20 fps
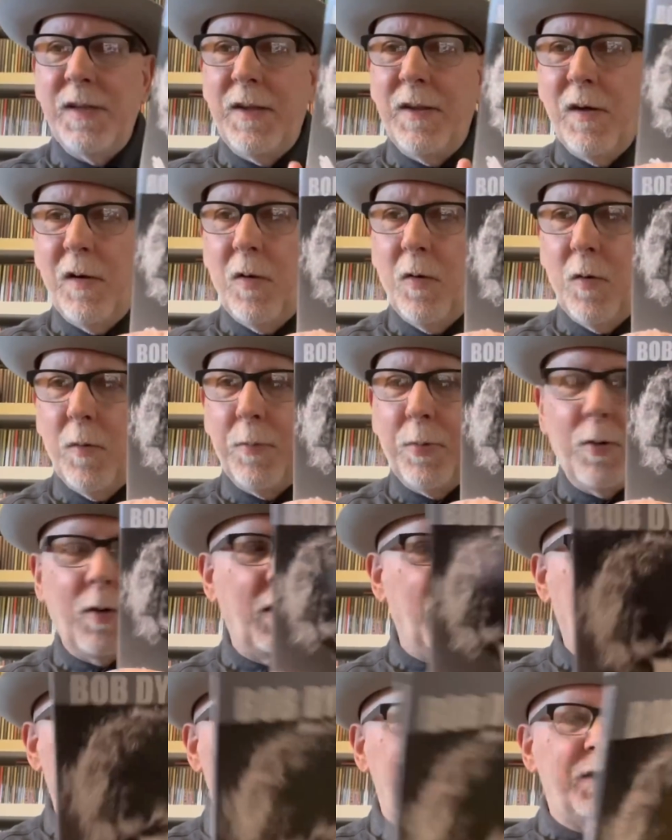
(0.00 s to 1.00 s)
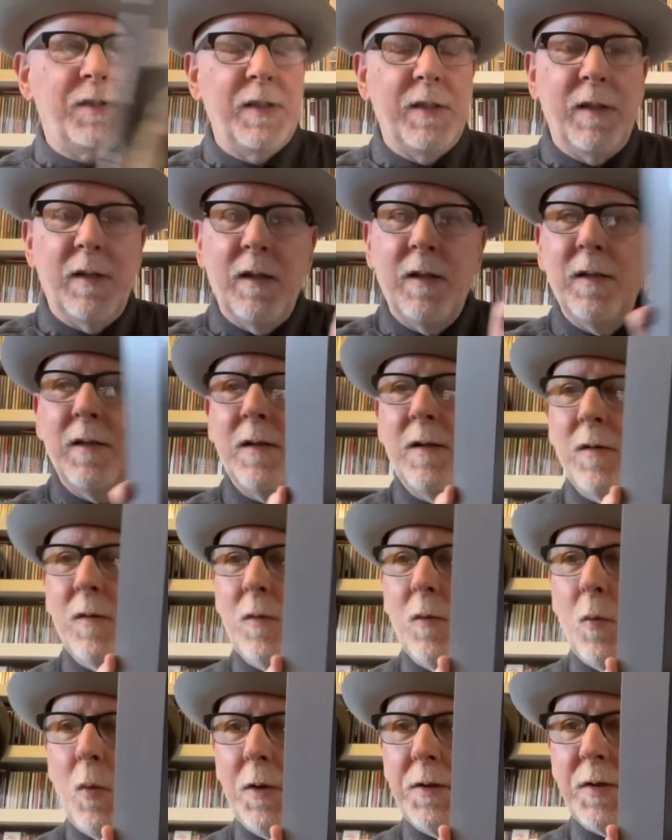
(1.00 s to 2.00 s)
the whole progress here.
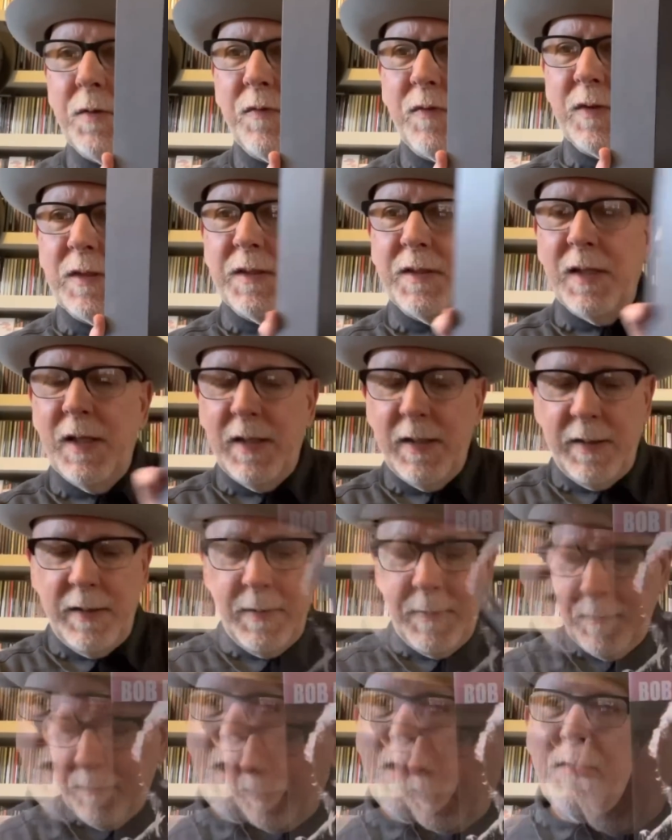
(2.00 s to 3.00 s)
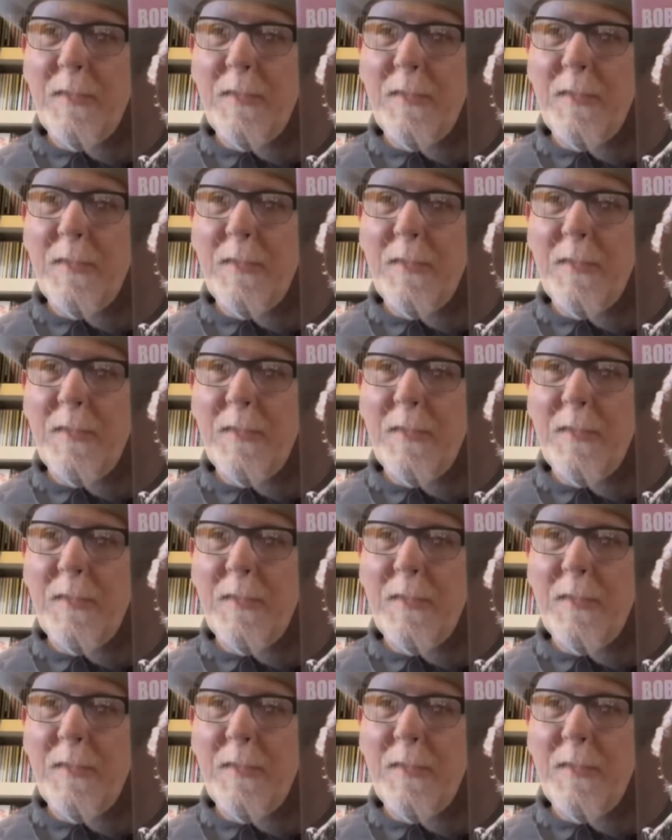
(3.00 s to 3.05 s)
Wonderfully done. And